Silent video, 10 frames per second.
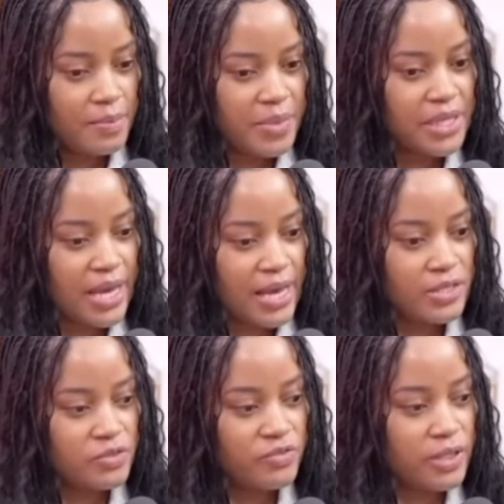What do I
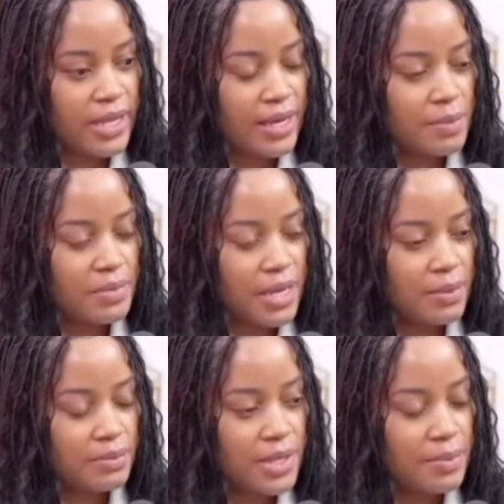mean by doormats?